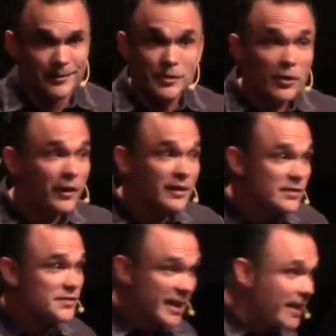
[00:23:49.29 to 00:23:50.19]
You don't
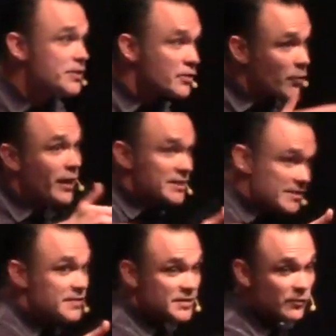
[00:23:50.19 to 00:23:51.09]
understand. You're the
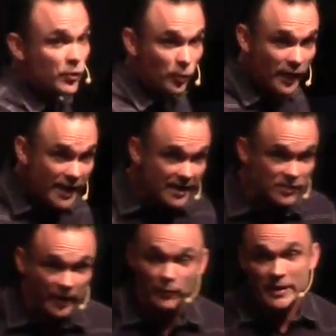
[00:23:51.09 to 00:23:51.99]
righteousness of
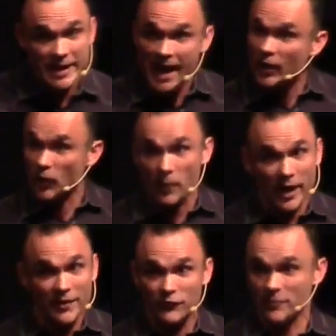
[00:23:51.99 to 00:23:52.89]
Christ. Like, we can't go
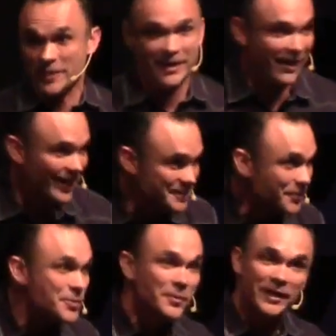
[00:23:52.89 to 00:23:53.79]
on from here
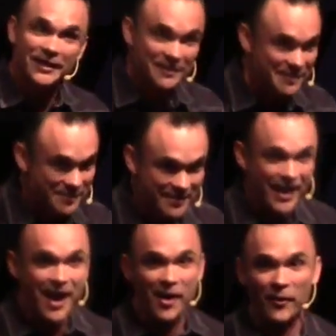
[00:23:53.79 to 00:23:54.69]
until you get this
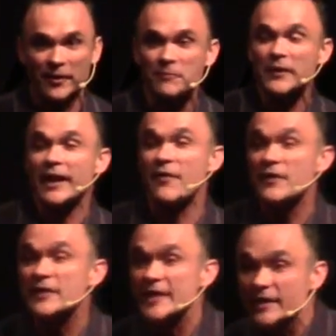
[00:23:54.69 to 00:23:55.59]
down. And
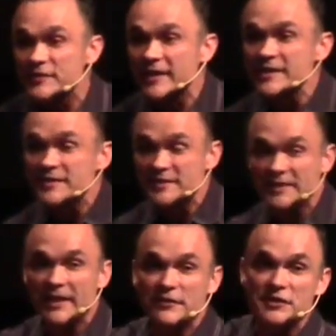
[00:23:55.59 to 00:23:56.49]
then the next thing he says at
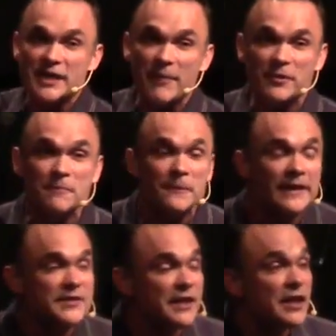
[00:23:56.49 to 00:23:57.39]
the end of the chapter
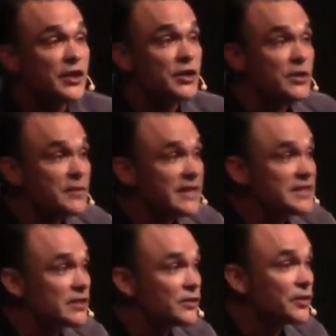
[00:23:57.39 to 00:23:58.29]
is you
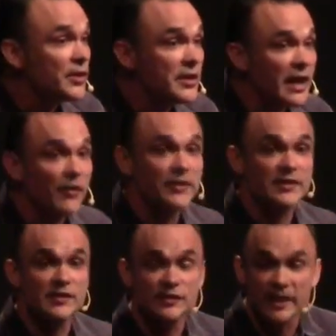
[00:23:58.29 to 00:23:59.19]
need to learn how to
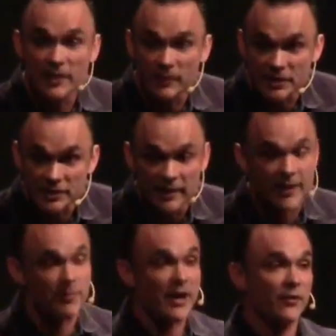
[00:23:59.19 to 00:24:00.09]
distinguish.
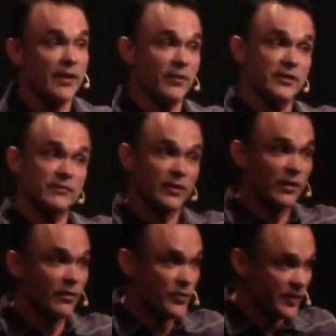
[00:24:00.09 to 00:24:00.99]
And by the way, we're
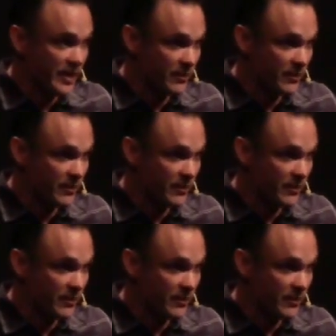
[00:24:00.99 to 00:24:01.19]
going through